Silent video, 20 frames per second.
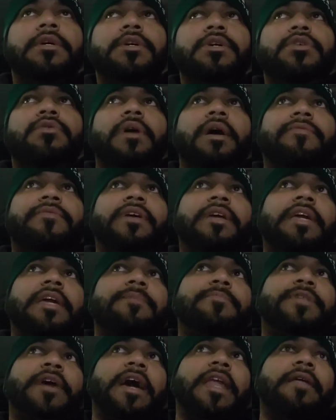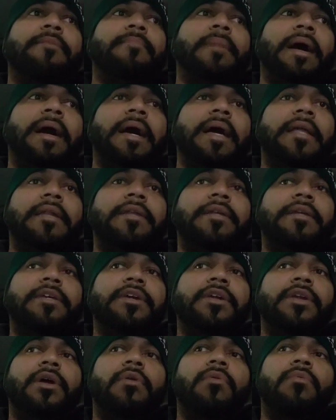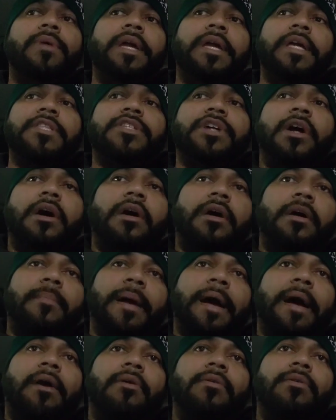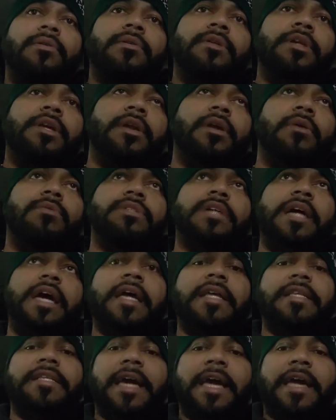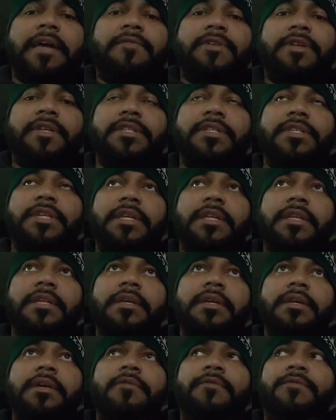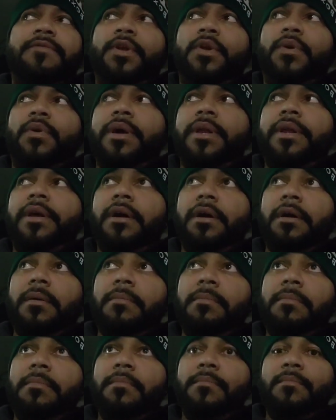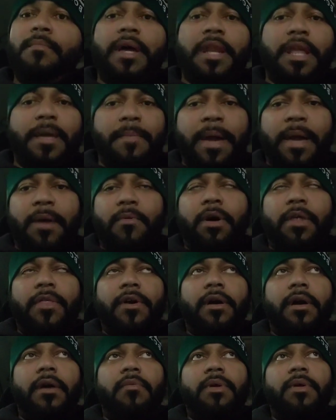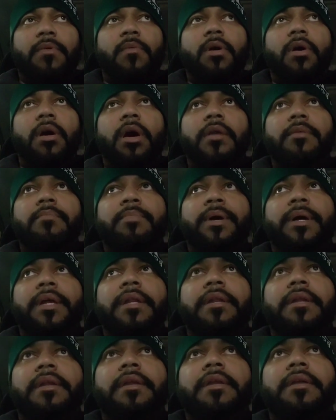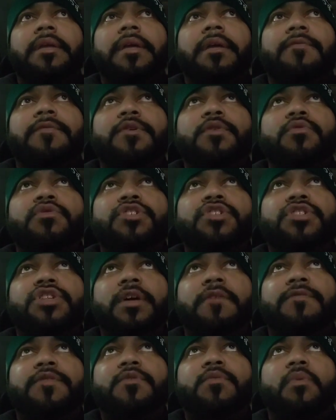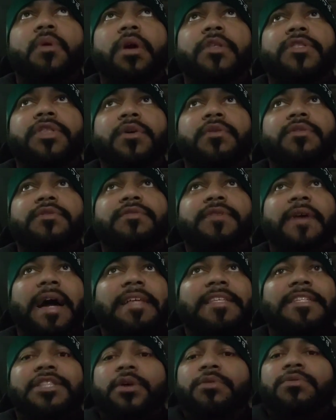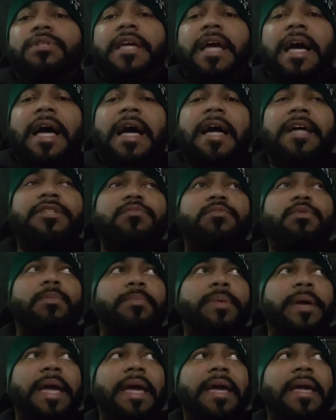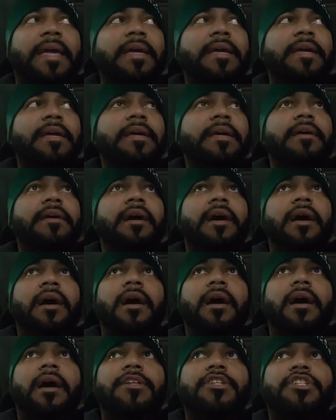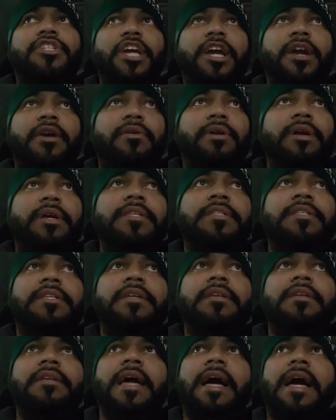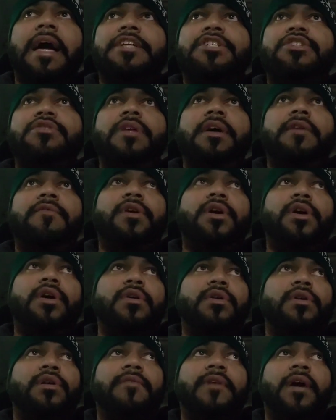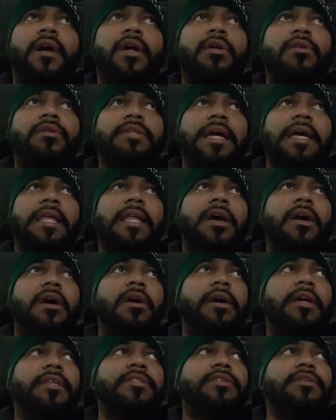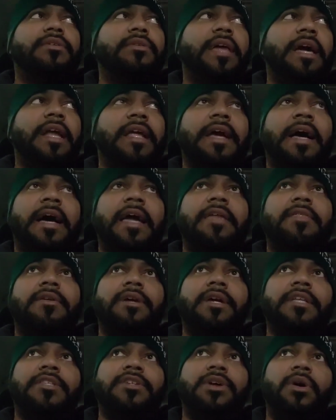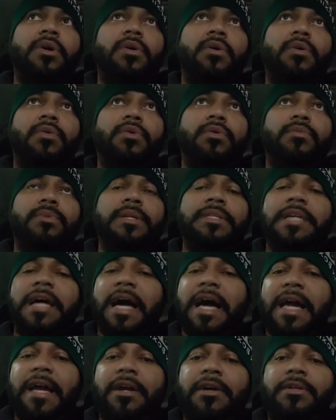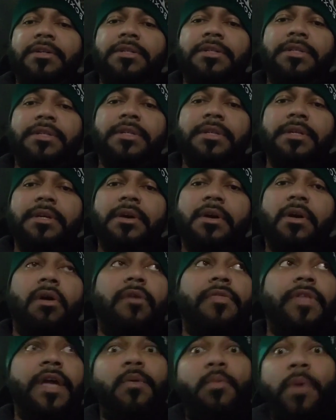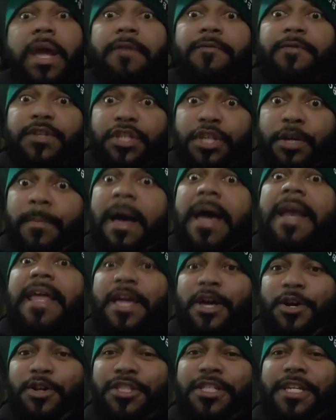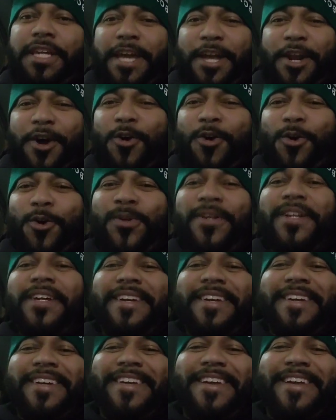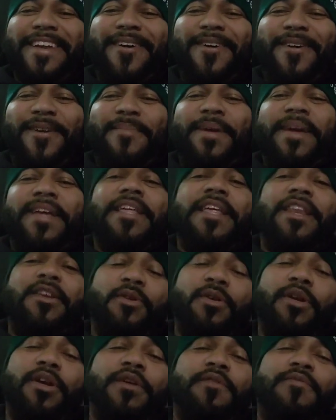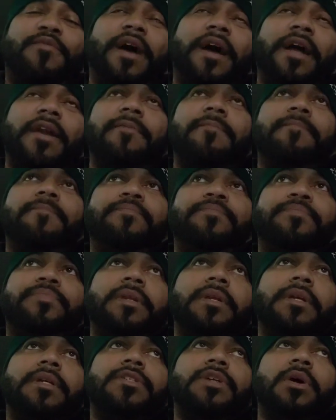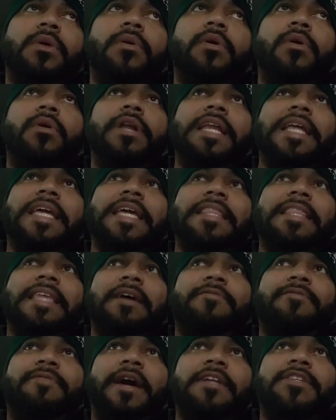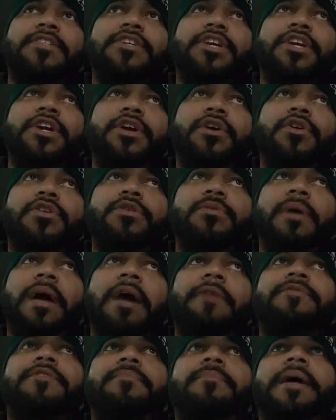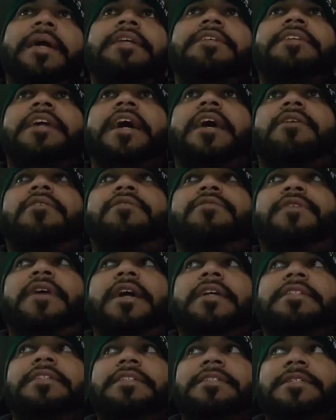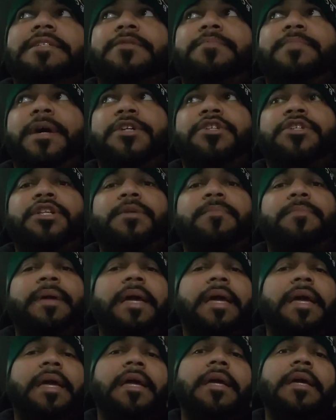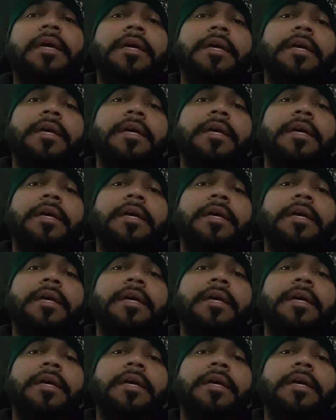you have to keep that in mind. You know, we can talk about, you know, Tank Davis and Floyd, um, Money Mayweather all we want, but if you if you want those fights. Those guys will pick uh, cherries and guys you never heard of all day long until that guy either gets old or retires, or they wait for somebody else to get old. You know what I mean? In order to fight them. So in order to get that fight secured, you have to make sacrifices, especially being